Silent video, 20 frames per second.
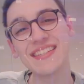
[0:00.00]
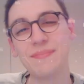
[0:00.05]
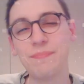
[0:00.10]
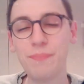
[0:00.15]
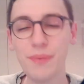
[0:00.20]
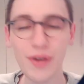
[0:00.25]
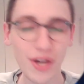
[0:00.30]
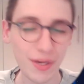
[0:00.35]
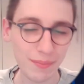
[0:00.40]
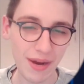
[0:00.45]

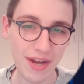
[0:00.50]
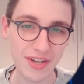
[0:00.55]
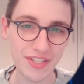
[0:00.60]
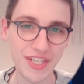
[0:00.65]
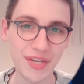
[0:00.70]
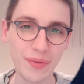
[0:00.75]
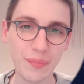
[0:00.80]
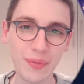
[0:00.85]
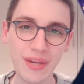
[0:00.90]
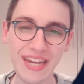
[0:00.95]
Bug
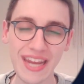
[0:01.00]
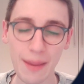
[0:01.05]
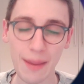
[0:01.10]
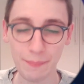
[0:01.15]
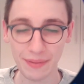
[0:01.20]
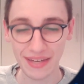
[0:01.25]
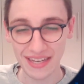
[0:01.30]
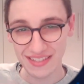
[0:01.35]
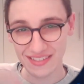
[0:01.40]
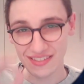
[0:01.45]
Bounty Recap,
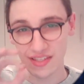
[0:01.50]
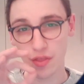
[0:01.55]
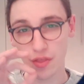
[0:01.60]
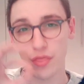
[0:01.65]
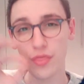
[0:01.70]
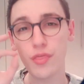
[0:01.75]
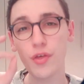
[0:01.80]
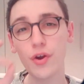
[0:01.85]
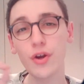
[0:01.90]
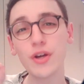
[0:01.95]
it's the
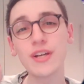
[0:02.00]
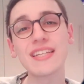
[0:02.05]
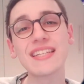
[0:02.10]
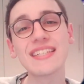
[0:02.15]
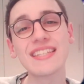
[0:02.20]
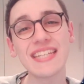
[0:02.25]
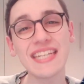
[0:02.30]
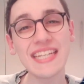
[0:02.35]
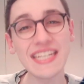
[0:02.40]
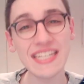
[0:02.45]

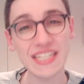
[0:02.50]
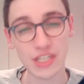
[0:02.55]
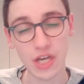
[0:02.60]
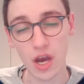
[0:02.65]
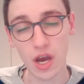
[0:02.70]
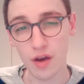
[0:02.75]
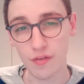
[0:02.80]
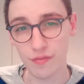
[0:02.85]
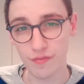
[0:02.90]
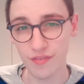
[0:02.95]
13th
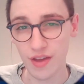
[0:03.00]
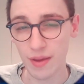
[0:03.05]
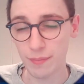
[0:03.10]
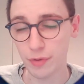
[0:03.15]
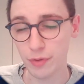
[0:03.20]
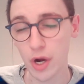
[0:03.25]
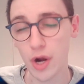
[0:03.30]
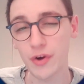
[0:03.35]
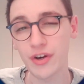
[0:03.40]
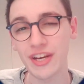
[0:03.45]
of
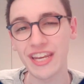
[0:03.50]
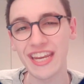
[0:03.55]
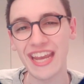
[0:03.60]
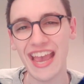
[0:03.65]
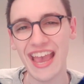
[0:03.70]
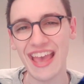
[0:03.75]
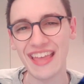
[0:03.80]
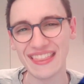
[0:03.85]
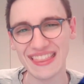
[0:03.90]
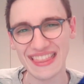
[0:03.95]
February
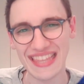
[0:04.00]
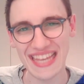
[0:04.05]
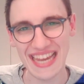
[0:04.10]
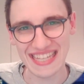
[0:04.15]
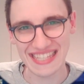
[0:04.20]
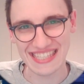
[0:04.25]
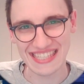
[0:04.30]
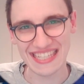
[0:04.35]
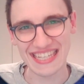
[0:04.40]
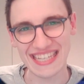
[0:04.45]
and
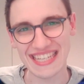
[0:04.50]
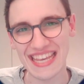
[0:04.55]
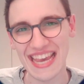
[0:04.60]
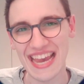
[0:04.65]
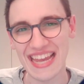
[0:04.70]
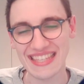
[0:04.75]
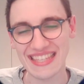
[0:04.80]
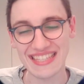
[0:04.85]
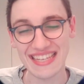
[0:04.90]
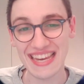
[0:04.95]
let's
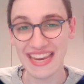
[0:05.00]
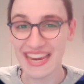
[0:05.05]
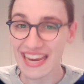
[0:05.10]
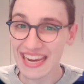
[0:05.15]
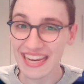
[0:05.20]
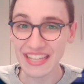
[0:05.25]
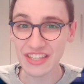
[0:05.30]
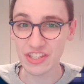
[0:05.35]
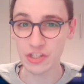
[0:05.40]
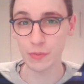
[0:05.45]
get
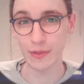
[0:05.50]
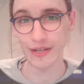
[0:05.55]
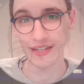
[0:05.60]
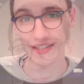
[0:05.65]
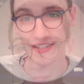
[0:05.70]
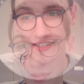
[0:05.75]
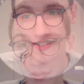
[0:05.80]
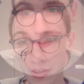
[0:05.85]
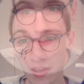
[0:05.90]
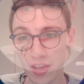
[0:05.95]
into
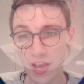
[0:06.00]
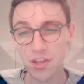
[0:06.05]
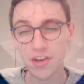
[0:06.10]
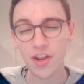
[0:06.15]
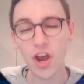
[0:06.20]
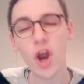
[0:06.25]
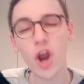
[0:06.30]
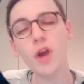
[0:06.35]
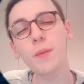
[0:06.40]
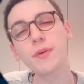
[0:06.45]
it. An
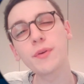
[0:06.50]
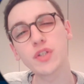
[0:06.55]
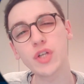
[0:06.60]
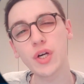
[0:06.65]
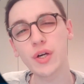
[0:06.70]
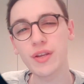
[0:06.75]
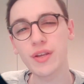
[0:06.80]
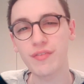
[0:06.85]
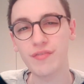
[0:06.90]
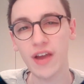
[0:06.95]

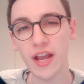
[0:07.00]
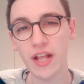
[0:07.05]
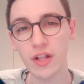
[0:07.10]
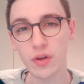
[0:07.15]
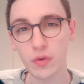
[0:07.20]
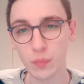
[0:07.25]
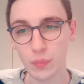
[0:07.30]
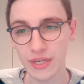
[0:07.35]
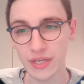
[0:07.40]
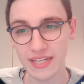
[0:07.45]
arbitrary file
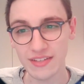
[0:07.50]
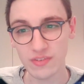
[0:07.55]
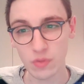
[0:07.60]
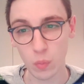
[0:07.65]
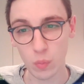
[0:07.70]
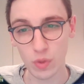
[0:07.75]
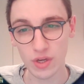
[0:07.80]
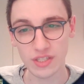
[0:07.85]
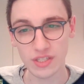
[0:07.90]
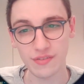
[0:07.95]
read
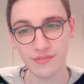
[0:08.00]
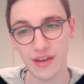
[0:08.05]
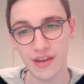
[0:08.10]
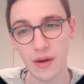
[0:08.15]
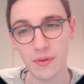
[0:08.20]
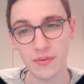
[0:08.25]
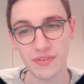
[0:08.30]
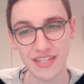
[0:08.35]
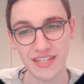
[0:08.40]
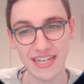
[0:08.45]
was
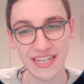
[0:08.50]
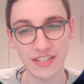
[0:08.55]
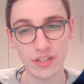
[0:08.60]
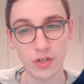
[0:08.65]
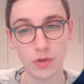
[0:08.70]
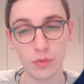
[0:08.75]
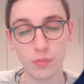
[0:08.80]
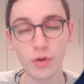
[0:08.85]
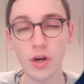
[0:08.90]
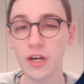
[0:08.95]
found in the
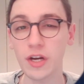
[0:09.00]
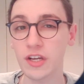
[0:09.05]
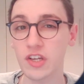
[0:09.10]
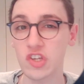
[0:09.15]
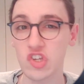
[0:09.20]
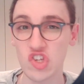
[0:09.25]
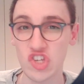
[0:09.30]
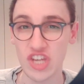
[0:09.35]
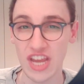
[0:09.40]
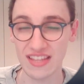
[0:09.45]

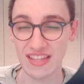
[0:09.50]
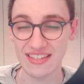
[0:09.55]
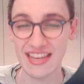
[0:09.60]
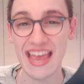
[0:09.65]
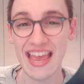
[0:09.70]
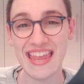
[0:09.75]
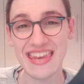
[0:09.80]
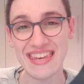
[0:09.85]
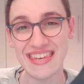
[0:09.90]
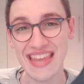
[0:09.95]
RocketChat
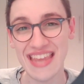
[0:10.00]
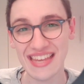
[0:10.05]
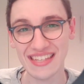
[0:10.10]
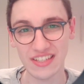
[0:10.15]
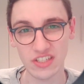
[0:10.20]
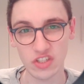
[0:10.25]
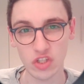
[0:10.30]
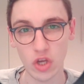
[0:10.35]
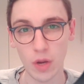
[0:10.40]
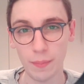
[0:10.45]

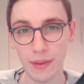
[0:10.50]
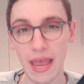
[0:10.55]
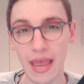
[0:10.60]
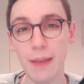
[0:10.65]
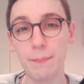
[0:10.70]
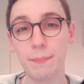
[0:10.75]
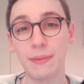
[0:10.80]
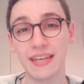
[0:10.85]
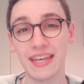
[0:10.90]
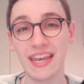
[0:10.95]
desktop
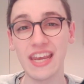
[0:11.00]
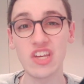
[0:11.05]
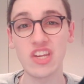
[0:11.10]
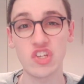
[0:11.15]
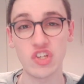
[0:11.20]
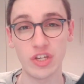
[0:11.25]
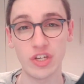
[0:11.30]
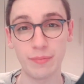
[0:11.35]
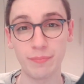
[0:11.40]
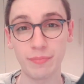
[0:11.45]

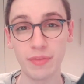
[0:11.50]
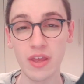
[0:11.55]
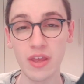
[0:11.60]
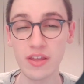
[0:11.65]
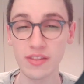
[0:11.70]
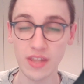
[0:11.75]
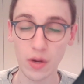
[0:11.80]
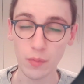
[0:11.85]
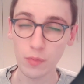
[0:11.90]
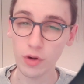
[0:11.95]
application.
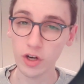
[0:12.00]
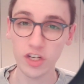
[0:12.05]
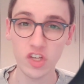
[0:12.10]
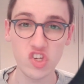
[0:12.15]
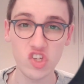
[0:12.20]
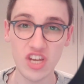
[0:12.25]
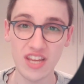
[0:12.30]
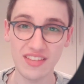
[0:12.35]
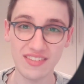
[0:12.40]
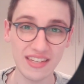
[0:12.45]
Now
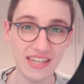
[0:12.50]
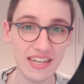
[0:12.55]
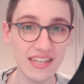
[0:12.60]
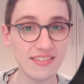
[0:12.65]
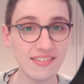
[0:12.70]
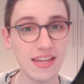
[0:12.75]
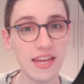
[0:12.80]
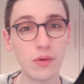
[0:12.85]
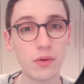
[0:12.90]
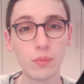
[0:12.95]
RocketChat
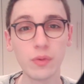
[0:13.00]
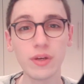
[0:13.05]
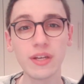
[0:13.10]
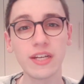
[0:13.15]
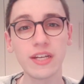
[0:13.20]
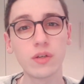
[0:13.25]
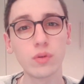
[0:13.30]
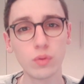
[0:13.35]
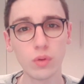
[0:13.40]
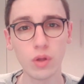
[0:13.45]
is a really
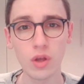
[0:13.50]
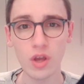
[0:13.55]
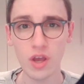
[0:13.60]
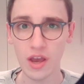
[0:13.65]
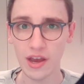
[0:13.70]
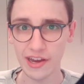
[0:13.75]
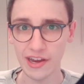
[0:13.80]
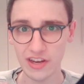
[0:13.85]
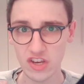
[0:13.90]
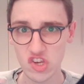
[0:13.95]
cool
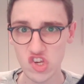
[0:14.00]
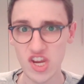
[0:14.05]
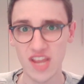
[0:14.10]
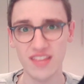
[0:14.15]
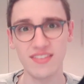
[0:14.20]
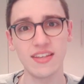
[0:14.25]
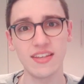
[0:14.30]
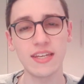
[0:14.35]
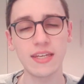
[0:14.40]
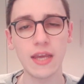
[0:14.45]
uh,
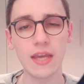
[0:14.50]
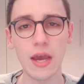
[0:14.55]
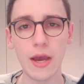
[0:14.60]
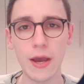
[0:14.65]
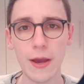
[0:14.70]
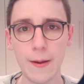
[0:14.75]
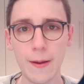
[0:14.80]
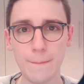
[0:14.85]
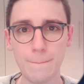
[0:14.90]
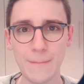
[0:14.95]
chatting
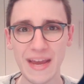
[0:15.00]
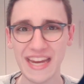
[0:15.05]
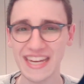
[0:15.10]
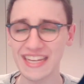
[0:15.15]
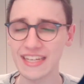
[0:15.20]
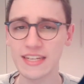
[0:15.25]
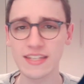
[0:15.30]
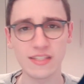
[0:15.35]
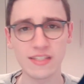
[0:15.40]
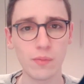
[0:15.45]
uh,
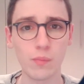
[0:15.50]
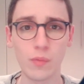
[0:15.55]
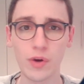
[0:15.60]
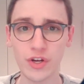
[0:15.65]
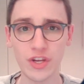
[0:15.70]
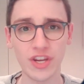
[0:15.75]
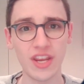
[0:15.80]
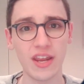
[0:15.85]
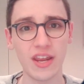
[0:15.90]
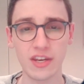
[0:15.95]
mechanism where
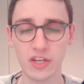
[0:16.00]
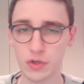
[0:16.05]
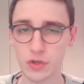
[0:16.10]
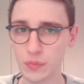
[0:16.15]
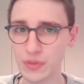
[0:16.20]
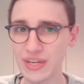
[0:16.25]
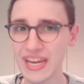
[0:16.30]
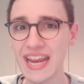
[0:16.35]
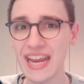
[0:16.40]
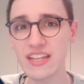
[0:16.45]
you can
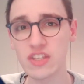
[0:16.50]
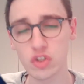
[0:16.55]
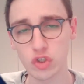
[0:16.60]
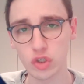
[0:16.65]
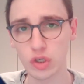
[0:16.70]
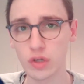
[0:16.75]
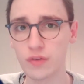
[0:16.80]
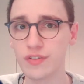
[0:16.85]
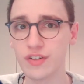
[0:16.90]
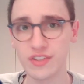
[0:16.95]
create
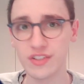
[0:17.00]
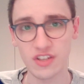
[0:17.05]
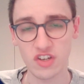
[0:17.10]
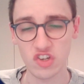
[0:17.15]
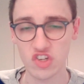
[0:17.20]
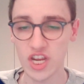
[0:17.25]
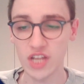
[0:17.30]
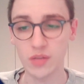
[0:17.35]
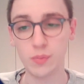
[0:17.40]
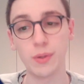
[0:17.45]
servers and
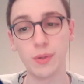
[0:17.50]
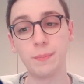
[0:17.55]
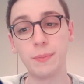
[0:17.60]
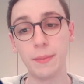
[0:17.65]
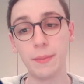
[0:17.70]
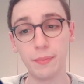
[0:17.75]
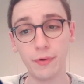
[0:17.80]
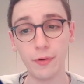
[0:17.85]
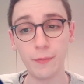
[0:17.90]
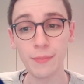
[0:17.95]
chat with
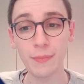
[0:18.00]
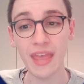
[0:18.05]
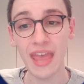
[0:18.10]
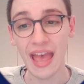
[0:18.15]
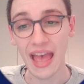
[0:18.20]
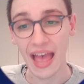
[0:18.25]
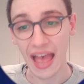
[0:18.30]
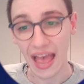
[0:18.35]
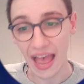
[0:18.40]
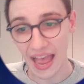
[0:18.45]
people
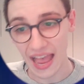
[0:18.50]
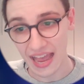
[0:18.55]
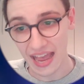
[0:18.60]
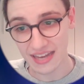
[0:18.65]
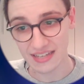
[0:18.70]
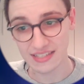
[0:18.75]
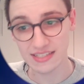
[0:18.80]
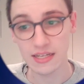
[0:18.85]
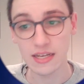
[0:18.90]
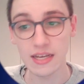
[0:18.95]

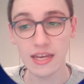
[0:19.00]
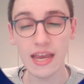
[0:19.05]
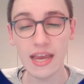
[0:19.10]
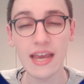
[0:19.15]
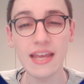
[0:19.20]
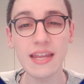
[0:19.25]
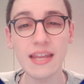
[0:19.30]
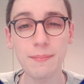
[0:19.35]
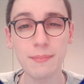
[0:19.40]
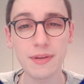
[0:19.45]
and
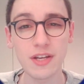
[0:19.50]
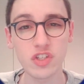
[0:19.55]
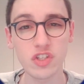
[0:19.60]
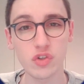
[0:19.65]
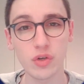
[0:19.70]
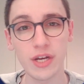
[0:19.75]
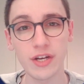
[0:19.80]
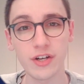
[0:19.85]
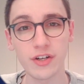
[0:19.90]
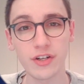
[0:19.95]
an
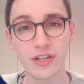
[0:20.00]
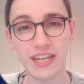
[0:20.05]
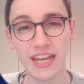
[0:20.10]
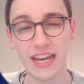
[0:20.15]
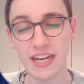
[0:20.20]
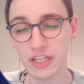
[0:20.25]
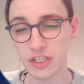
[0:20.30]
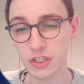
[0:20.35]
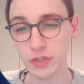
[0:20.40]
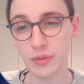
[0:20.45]
administrator
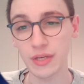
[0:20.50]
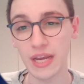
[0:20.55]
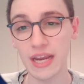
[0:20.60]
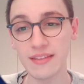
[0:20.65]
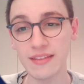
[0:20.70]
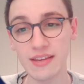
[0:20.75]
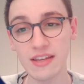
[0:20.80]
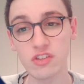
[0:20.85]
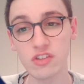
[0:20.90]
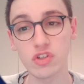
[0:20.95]
can
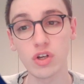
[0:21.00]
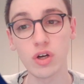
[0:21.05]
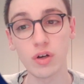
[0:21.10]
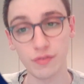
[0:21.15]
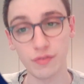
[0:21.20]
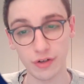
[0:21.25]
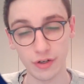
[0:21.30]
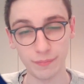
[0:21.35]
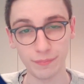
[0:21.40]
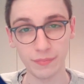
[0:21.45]
create a
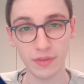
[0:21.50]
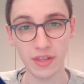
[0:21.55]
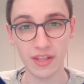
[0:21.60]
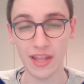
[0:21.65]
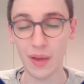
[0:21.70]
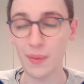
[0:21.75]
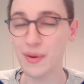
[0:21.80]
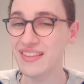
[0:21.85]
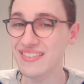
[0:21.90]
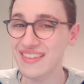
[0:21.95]
server.
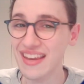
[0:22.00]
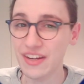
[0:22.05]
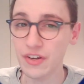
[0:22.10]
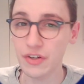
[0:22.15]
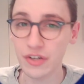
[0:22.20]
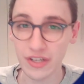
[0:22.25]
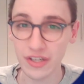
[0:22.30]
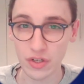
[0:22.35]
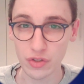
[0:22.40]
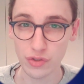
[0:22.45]
Now an attacker
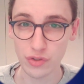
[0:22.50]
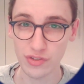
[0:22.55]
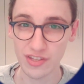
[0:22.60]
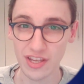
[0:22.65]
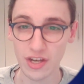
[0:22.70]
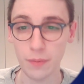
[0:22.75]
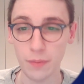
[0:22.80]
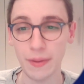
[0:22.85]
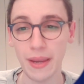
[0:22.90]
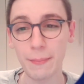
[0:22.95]
can also
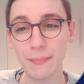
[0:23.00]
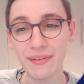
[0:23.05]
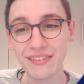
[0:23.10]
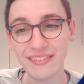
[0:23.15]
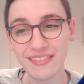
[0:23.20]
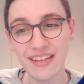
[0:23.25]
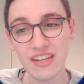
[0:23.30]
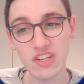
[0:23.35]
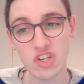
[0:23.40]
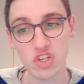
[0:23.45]
set up a
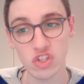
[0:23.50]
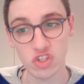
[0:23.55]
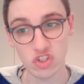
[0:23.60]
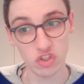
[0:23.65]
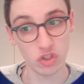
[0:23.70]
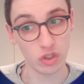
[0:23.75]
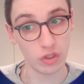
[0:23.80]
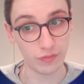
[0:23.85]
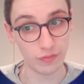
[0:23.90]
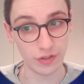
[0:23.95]
malicious
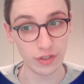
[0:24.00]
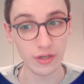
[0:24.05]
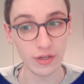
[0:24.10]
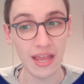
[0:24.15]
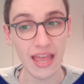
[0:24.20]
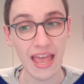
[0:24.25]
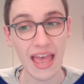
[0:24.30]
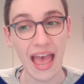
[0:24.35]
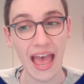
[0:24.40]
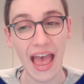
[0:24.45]
server
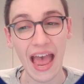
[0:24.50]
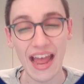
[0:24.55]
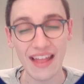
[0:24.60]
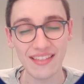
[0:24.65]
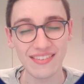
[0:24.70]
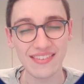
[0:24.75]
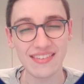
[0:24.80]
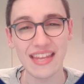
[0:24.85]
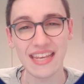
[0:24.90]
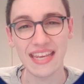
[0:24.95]

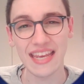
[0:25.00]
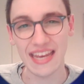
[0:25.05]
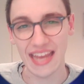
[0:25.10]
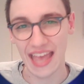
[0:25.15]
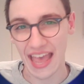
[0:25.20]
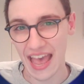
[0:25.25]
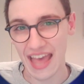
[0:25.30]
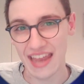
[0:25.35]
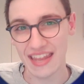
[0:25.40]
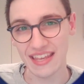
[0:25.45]
and they can
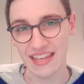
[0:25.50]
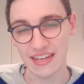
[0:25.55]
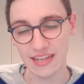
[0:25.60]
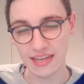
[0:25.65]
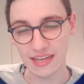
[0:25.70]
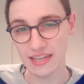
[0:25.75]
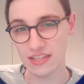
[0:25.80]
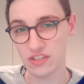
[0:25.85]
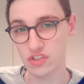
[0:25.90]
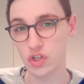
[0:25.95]
add in
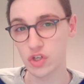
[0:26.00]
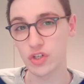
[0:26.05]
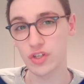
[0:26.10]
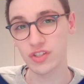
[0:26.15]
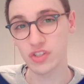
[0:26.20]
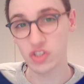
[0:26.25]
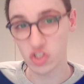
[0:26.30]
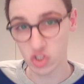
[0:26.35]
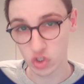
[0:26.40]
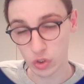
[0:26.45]
a
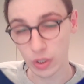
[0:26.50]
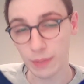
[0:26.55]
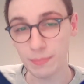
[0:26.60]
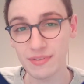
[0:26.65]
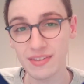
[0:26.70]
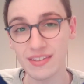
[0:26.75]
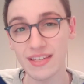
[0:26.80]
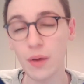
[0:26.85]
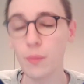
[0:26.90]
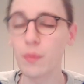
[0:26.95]
certain
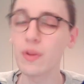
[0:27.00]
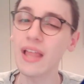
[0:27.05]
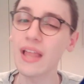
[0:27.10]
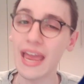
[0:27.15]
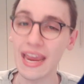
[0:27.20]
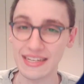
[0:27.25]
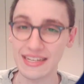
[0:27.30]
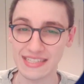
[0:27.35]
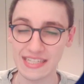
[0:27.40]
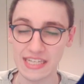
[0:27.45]
script that will
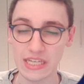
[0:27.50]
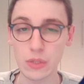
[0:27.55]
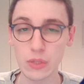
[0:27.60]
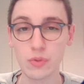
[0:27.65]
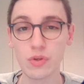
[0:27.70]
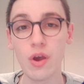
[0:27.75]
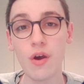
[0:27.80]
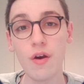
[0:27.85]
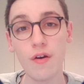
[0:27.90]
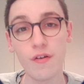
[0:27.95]

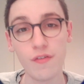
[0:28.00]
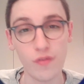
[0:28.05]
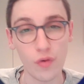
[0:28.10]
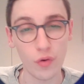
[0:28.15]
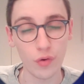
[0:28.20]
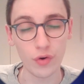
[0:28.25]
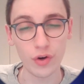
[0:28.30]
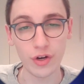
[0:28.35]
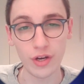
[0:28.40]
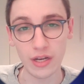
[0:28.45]
execute
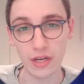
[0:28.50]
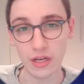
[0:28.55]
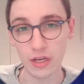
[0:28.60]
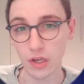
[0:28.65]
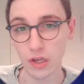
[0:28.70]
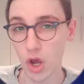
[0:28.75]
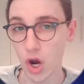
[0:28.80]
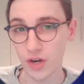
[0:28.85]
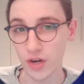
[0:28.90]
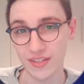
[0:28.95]
for uh,
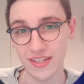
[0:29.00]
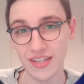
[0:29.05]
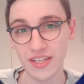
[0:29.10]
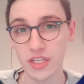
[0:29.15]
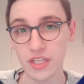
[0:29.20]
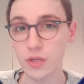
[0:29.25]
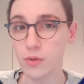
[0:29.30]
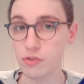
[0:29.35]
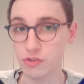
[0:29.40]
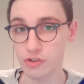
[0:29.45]
logged in
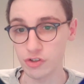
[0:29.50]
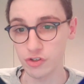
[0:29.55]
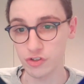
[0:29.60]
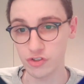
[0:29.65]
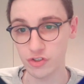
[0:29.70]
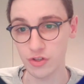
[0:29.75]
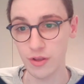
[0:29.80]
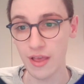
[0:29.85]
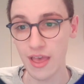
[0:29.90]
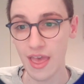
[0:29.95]

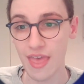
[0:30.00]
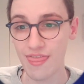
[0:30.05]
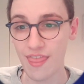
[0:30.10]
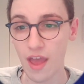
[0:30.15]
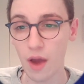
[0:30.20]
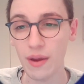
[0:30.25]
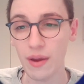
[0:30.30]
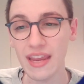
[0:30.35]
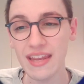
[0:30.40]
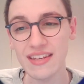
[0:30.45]
users.
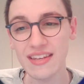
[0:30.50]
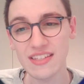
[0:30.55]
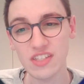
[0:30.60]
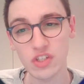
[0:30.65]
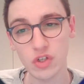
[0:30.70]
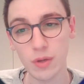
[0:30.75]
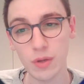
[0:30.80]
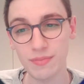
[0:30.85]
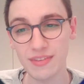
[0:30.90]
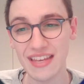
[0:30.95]
Now in this
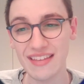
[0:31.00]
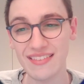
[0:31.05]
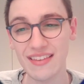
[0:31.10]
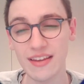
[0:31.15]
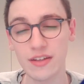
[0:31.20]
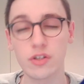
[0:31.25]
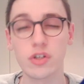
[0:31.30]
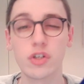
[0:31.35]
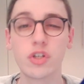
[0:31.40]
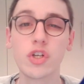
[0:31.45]
script the
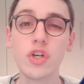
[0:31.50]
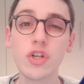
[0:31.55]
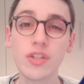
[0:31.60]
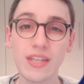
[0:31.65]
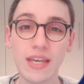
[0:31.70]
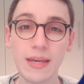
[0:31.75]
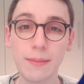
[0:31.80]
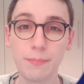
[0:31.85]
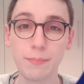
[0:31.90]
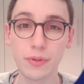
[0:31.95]
attacker could
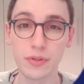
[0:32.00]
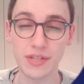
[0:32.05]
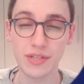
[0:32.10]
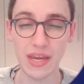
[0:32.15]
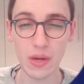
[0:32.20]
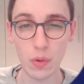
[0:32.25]
input a